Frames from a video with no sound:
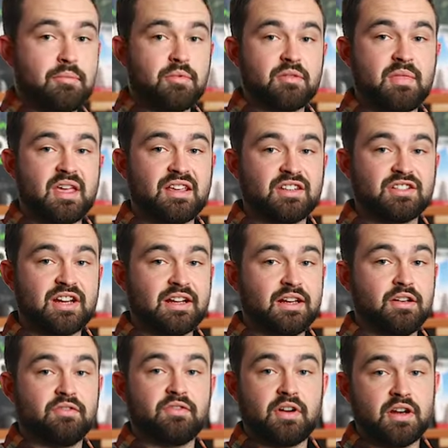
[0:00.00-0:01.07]
fabric, making this
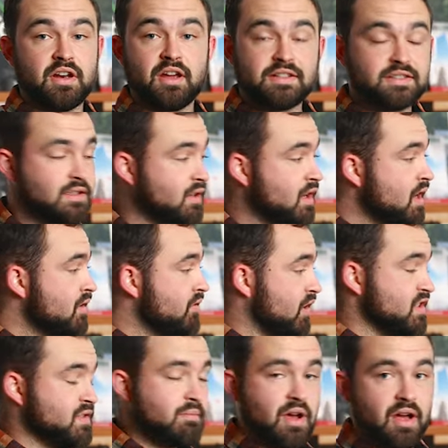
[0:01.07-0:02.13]
jacket look very nice and
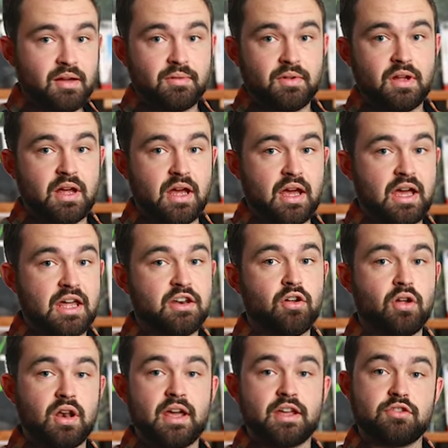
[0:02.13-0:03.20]
very smart, and
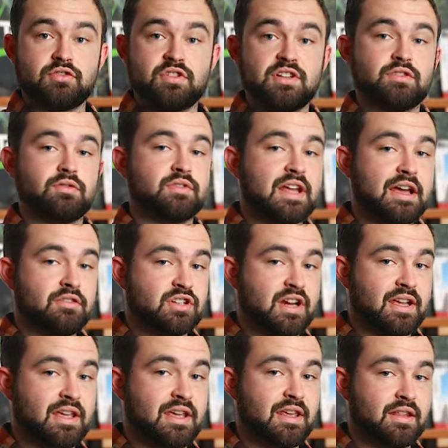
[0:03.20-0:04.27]
not like your traditional down
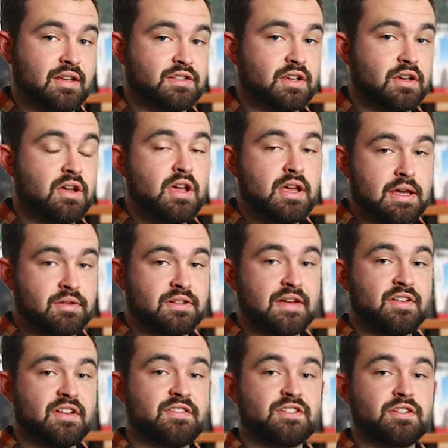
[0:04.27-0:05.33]
jacket either. So it would
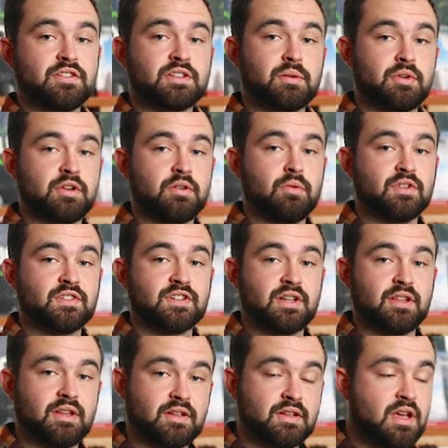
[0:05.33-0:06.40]
definitely suit someone who wants
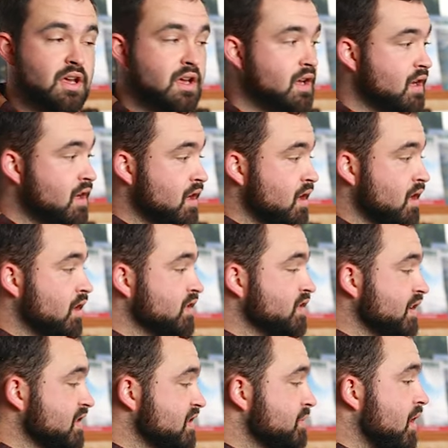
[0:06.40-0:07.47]
something that
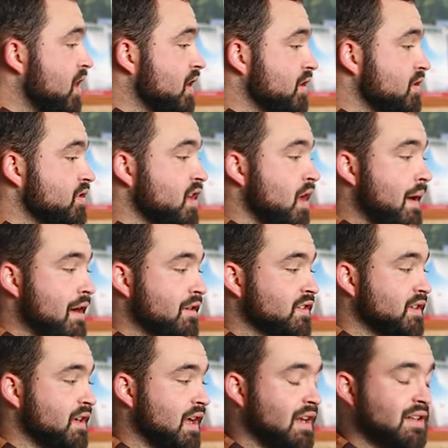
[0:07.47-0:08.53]
looks nice and smart. You can go
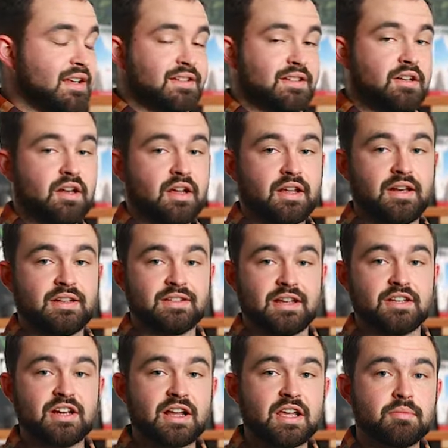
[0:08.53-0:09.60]
out in it and it doesn't look like an
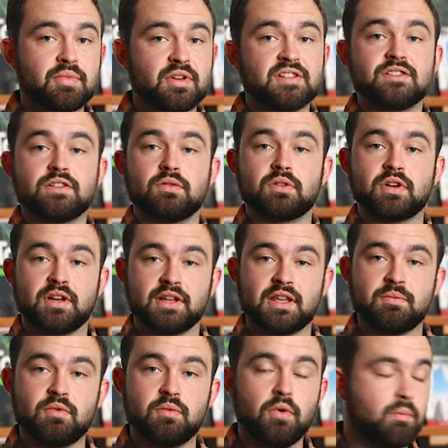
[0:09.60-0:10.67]
insulated jacket, but it's still going to
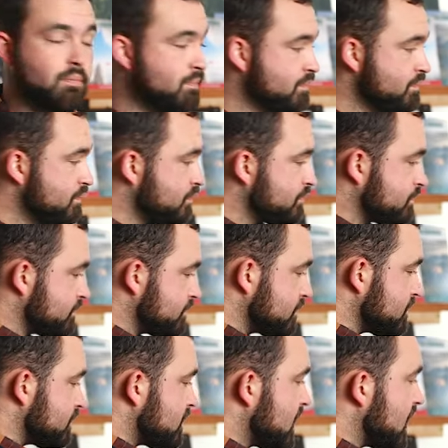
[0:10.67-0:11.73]
keep you warm.
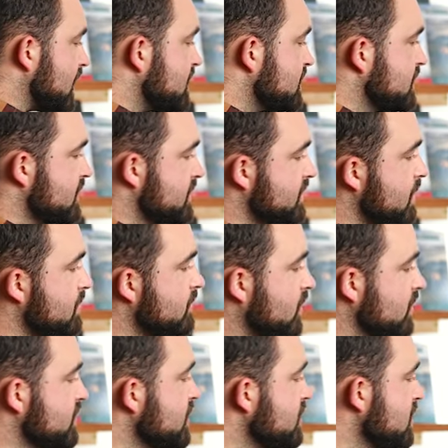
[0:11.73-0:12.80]
So we've
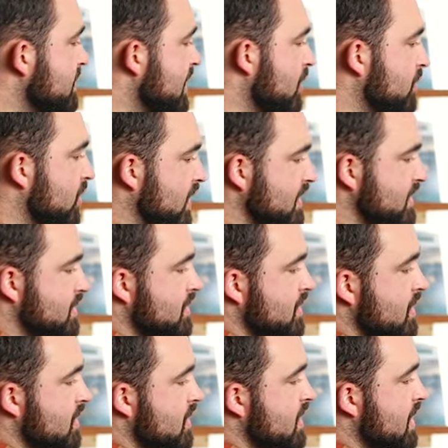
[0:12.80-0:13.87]
got two lapel pockets
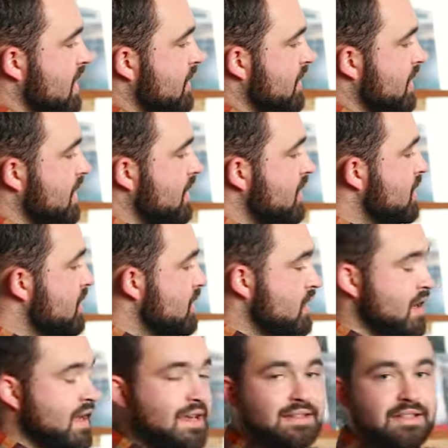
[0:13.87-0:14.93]
here and here,
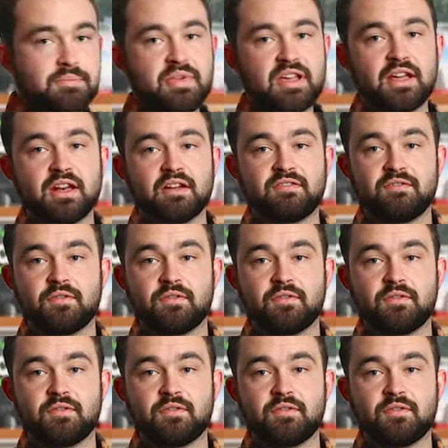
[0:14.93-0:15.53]
easily big enough